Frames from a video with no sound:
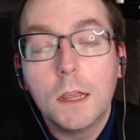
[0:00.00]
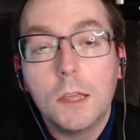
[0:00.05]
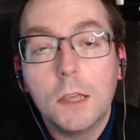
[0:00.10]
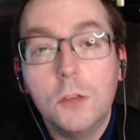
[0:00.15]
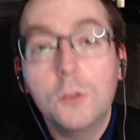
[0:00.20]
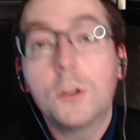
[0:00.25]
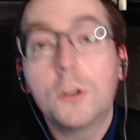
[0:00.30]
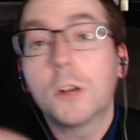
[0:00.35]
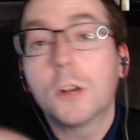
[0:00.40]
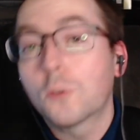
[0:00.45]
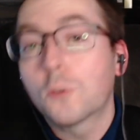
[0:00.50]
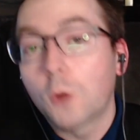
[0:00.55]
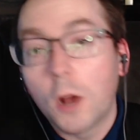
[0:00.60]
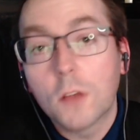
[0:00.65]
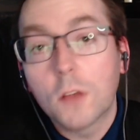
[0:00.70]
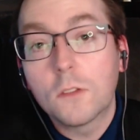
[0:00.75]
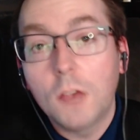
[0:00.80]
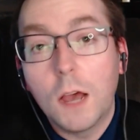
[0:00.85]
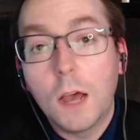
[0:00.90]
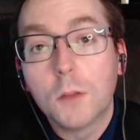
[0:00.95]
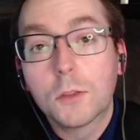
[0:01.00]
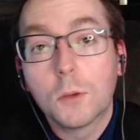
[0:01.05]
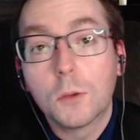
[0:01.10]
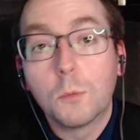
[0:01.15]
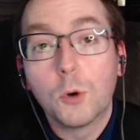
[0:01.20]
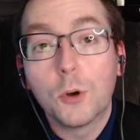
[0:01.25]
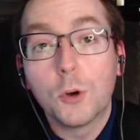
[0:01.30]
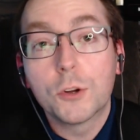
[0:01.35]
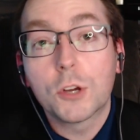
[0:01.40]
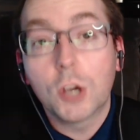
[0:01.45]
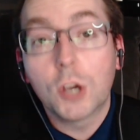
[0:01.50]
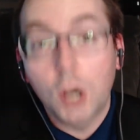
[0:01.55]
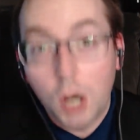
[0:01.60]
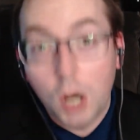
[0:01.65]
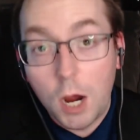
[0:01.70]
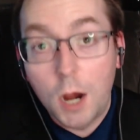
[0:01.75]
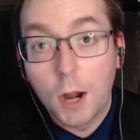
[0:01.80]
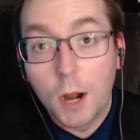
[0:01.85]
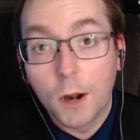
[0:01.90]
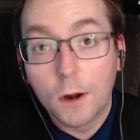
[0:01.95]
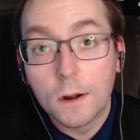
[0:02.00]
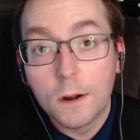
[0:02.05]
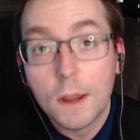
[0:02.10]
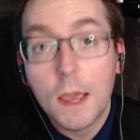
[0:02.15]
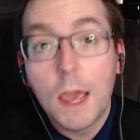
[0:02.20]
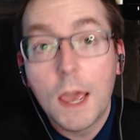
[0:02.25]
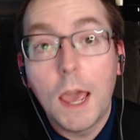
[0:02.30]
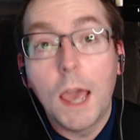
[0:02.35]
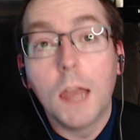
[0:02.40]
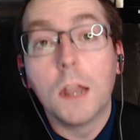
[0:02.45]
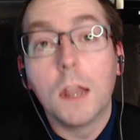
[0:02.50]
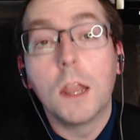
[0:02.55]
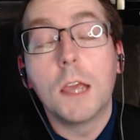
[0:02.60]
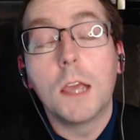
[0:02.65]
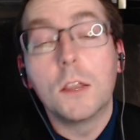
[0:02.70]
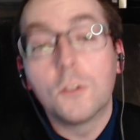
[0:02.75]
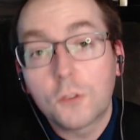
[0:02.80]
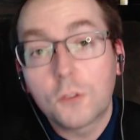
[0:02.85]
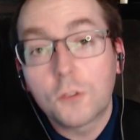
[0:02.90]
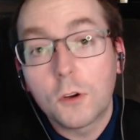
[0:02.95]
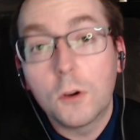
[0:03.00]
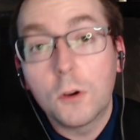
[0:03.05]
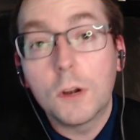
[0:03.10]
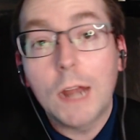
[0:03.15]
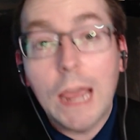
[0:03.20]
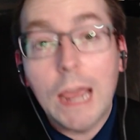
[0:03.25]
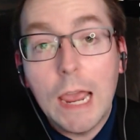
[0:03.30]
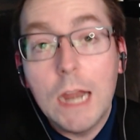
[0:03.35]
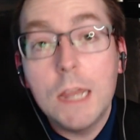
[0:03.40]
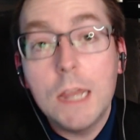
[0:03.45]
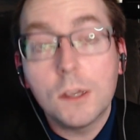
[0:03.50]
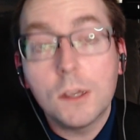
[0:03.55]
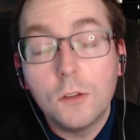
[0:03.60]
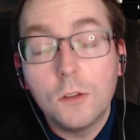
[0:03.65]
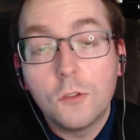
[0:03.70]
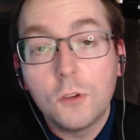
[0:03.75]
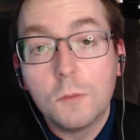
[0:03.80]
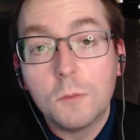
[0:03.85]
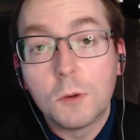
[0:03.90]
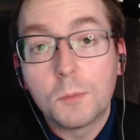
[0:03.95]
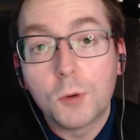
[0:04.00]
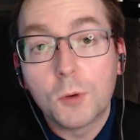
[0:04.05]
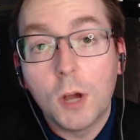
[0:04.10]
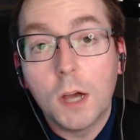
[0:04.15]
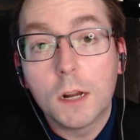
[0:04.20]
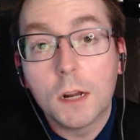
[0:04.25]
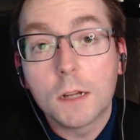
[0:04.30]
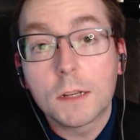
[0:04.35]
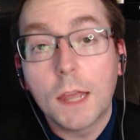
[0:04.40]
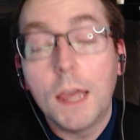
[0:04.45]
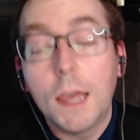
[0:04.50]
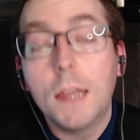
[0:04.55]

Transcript: you could cross out the word car and insert any consumer product,